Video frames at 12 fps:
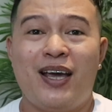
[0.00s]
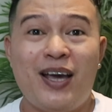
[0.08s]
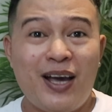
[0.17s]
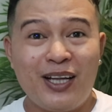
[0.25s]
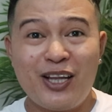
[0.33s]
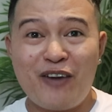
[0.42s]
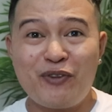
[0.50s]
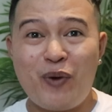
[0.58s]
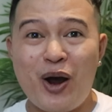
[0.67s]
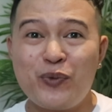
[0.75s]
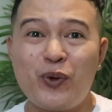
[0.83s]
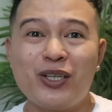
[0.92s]
Hello
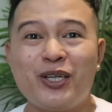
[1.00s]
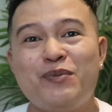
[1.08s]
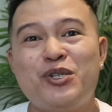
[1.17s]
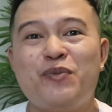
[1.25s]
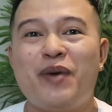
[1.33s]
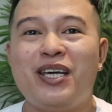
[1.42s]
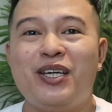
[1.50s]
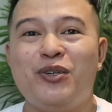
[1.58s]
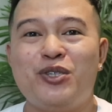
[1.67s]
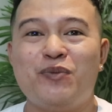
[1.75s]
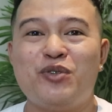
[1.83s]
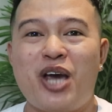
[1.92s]
everyone, welcome to my
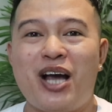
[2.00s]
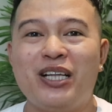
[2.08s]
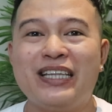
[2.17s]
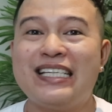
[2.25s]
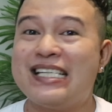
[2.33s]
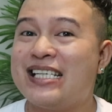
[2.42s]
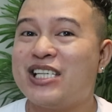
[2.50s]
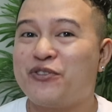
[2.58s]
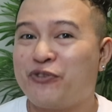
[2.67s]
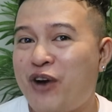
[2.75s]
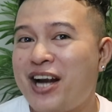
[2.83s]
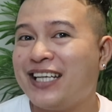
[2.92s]
YouTube channel. This is
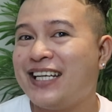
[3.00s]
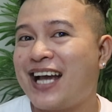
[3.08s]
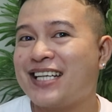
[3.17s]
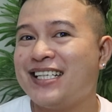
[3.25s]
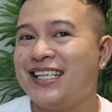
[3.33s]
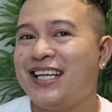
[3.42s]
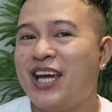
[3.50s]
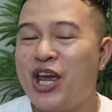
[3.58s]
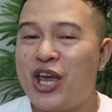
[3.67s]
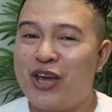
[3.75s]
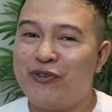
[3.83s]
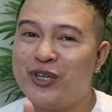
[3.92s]
Frank in Action.
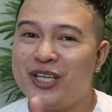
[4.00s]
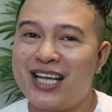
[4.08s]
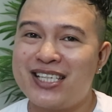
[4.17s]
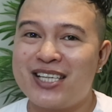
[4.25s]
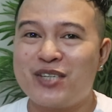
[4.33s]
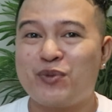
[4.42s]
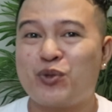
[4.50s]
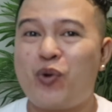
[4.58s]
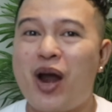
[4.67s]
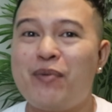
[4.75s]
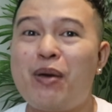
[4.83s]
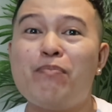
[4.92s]
If you're not yet
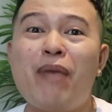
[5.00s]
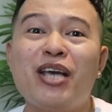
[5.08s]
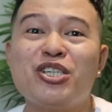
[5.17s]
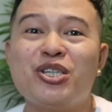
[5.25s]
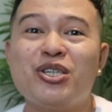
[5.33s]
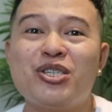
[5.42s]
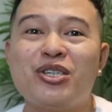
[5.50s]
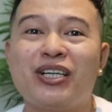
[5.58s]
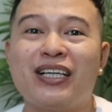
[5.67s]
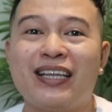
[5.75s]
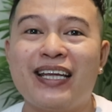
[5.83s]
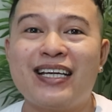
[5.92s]
subscribed, make sure to
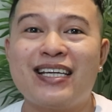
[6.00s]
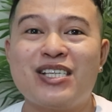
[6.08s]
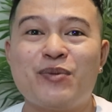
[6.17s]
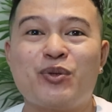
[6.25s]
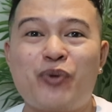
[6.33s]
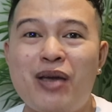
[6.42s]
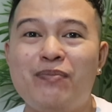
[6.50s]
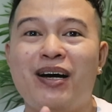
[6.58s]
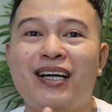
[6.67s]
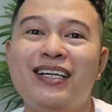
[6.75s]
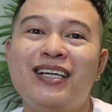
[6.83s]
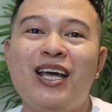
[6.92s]
click the subscribe
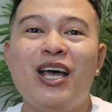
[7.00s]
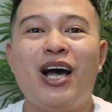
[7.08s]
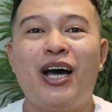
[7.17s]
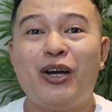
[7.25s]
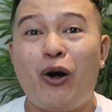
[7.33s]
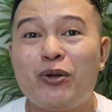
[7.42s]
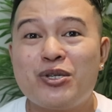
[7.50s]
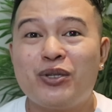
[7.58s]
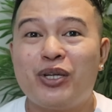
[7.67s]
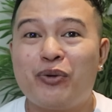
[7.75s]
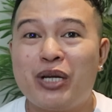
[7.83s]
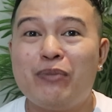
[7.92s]
button and also the
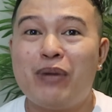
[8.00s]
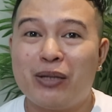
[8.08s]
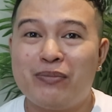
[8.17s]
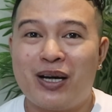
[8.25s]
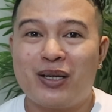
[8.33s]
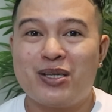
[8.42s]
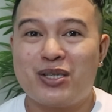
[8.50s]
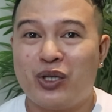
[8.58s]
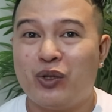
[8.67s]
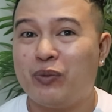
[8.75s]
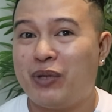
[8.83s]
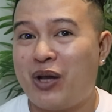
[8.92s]
ring bell button so you
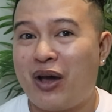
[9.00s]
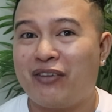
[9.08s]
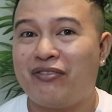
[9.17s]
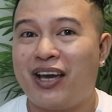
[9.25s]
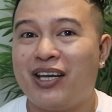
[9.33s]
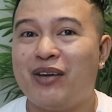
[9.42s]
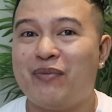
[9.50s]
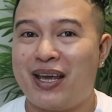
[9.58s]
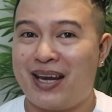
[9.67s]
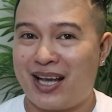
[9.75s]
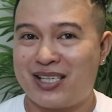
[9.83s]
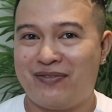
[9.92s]
will be notified in my
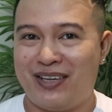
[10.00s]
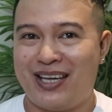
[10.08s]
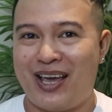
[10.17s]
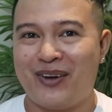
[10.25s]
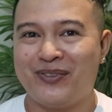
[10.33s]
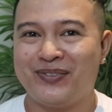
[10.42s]
next video.